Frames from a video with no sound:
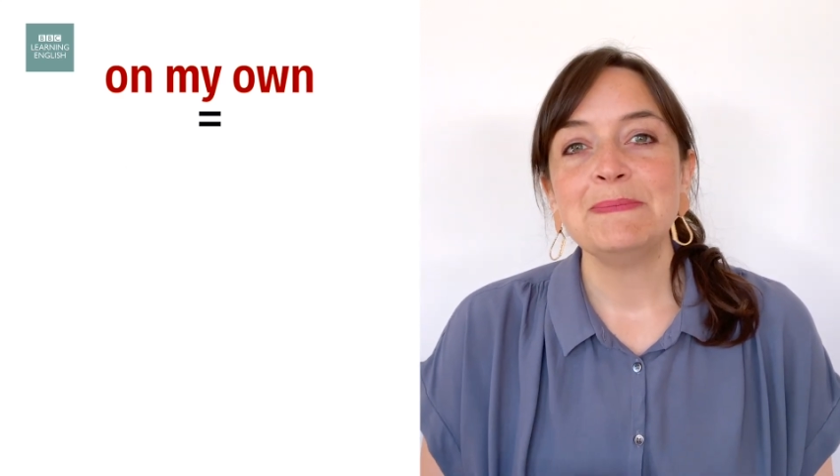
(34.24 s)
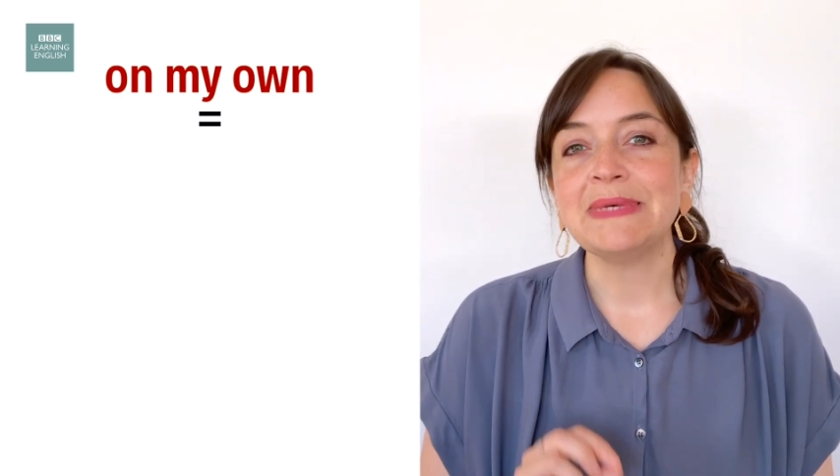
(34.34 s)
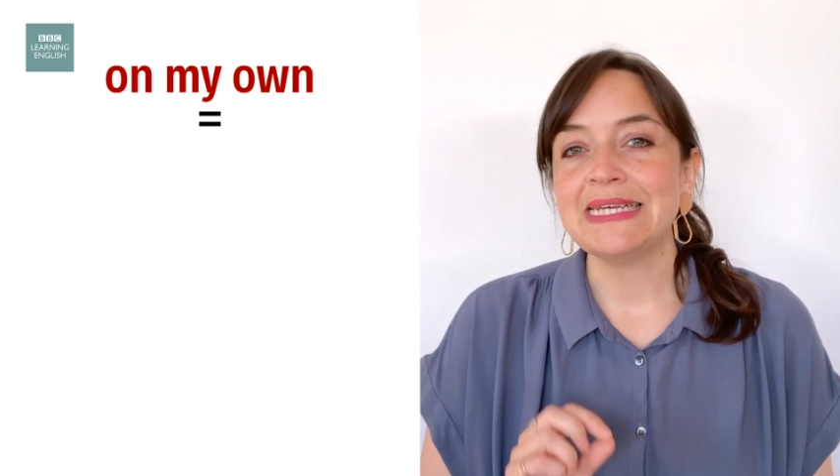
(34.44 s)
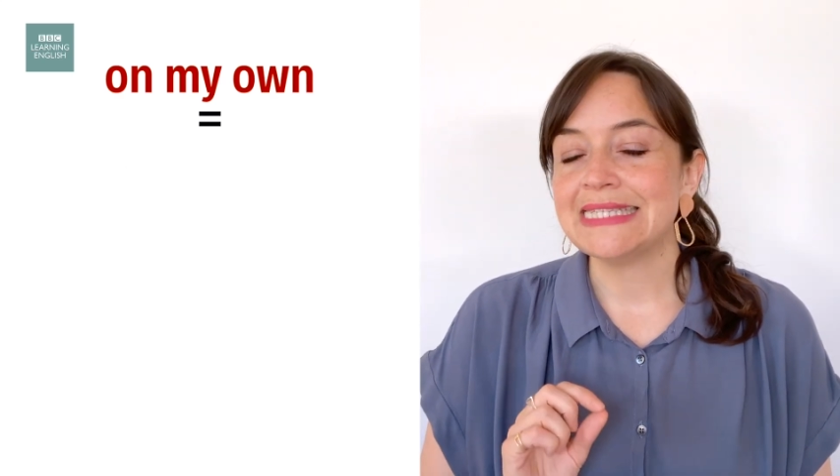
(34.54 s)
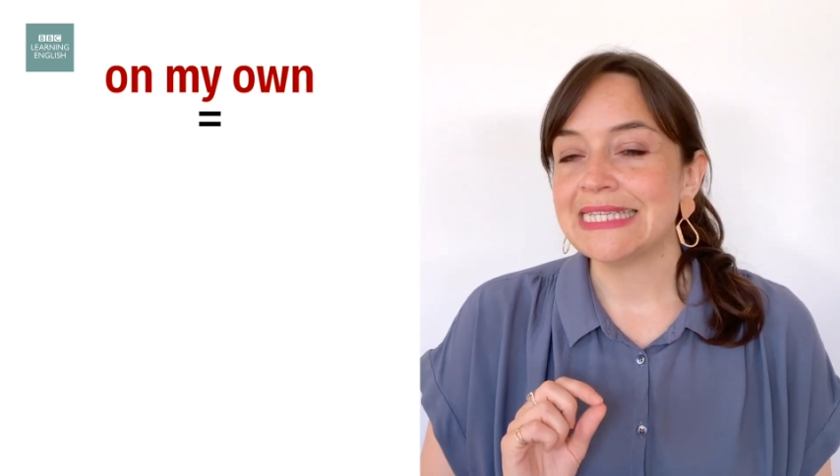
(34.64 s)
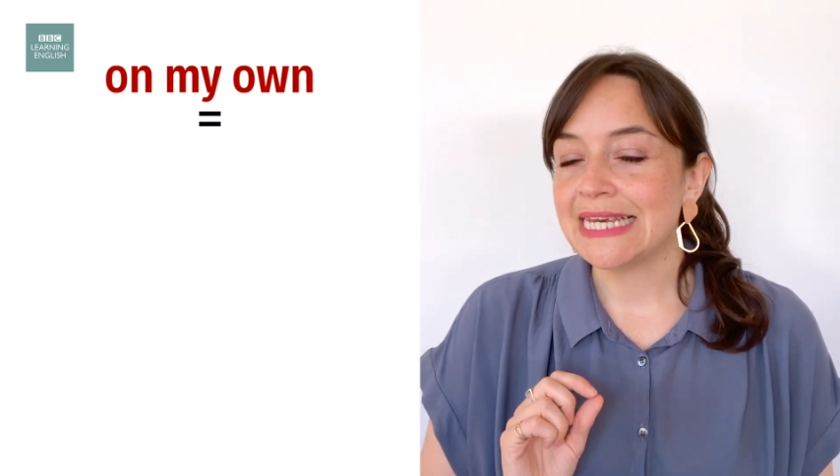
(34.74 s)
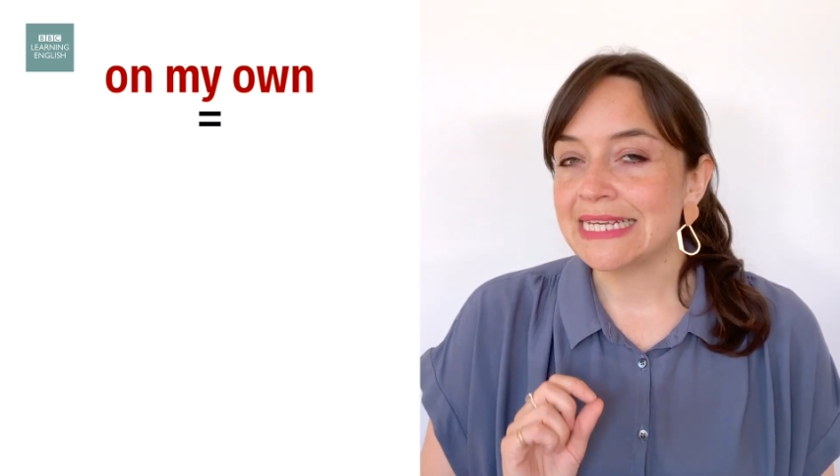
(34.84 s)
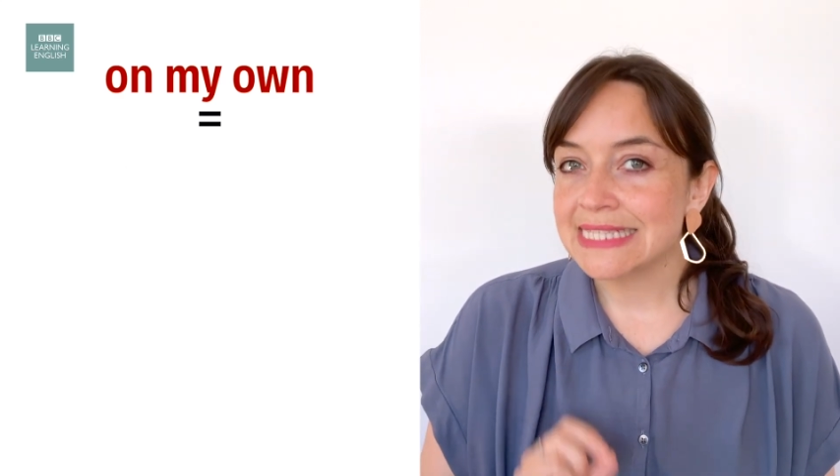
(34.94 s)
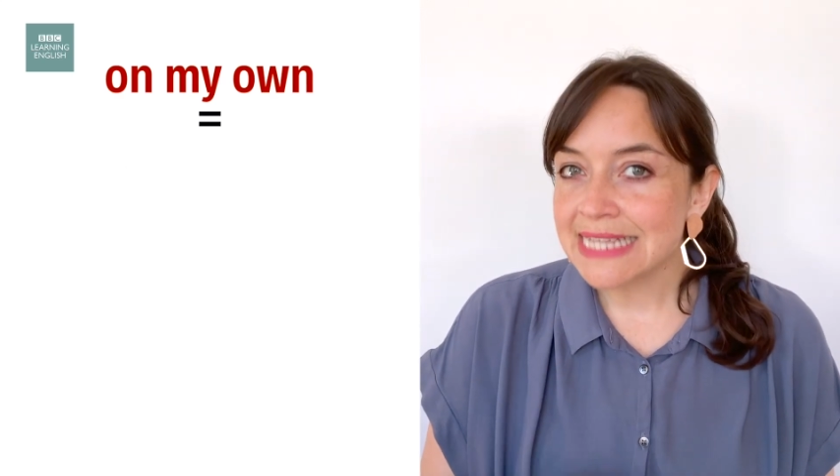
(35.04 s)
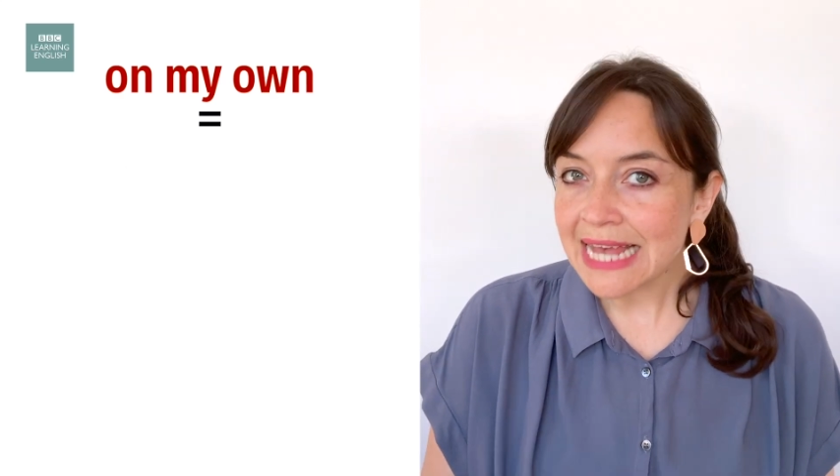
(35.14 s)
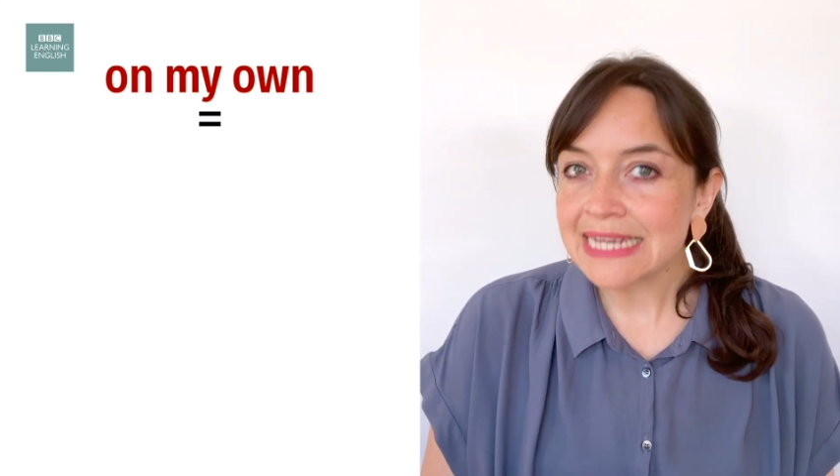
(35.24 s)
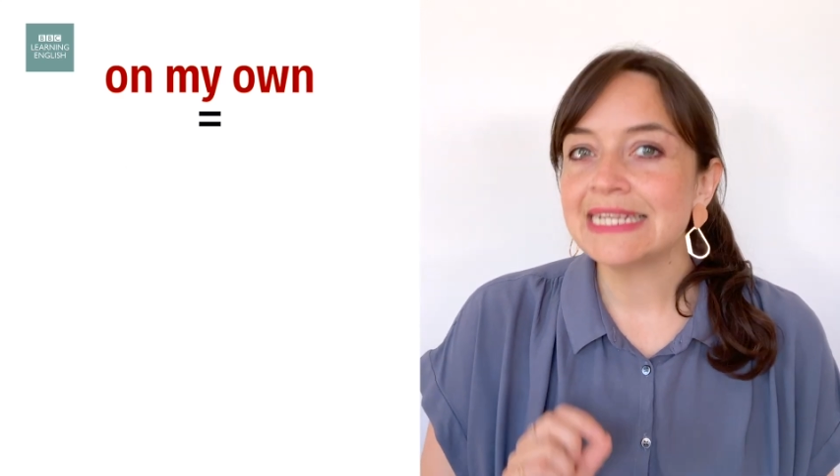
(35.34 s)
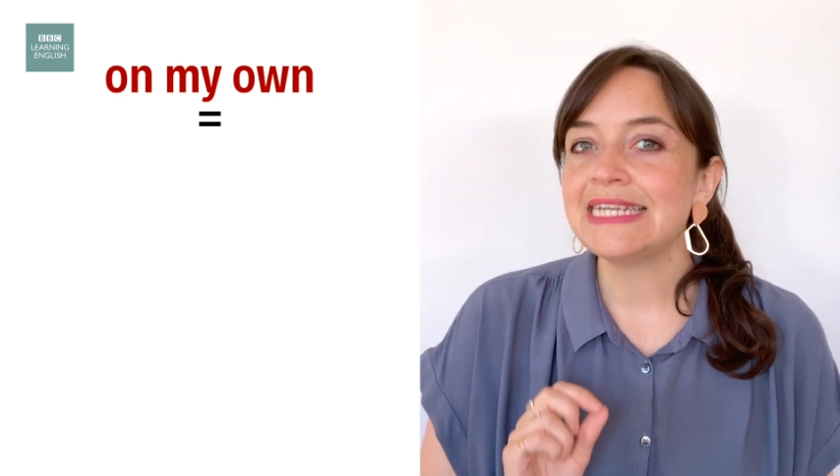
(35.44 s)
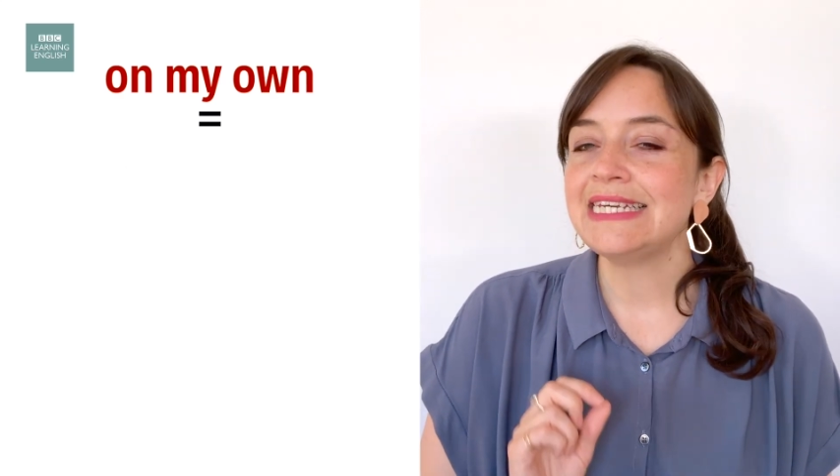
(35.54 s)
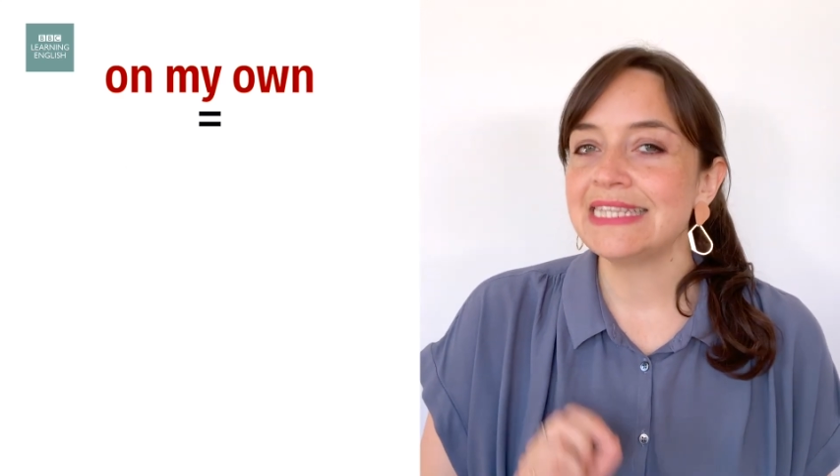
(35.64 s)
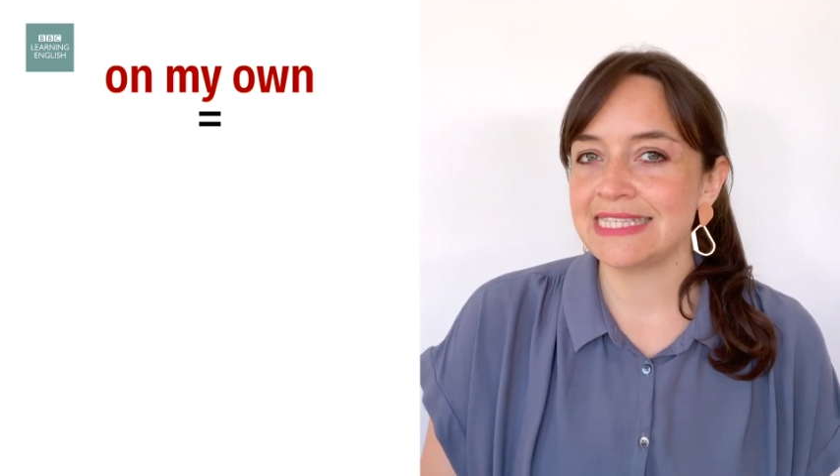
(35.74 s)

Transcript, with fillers: means exactly